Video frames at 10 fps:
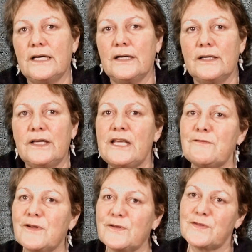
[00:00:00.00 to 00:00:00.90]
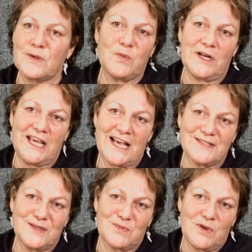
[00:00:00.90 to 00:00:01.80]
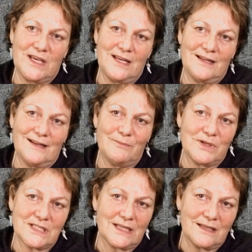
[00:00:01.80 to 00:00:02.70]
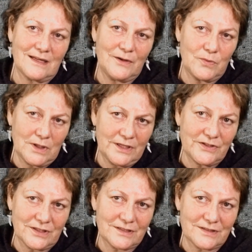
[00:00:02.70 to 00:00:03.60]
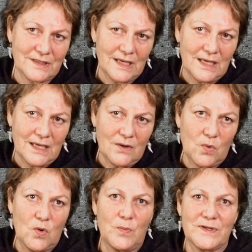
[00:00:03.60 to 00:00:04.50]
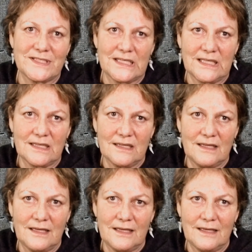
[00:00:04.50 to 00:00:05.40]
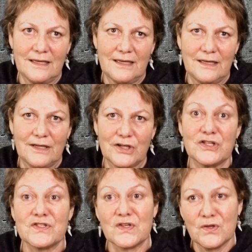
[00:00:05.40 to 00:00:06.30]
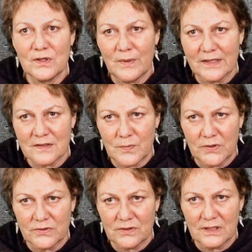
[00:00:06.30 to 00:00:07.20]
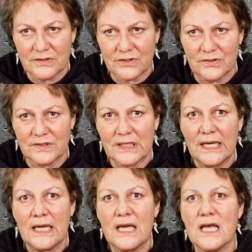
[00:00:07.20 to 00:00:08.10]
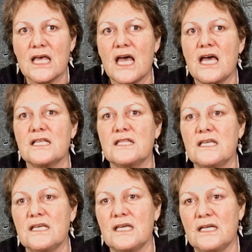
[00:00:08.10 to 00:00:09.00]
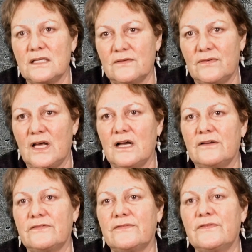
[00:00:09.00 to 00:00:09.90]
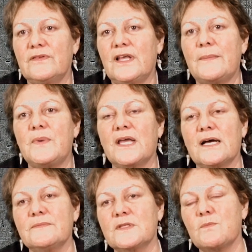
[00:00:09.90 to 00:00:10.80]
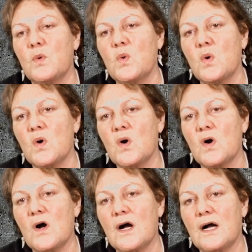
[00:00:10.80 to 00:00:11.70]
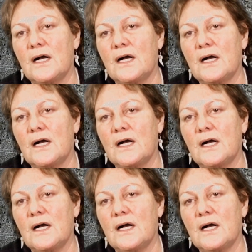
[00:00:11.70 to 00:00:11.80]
Even if somebody hasn't been particularly religious or particularly concerned about spiritual issues, at the end of life that becomes more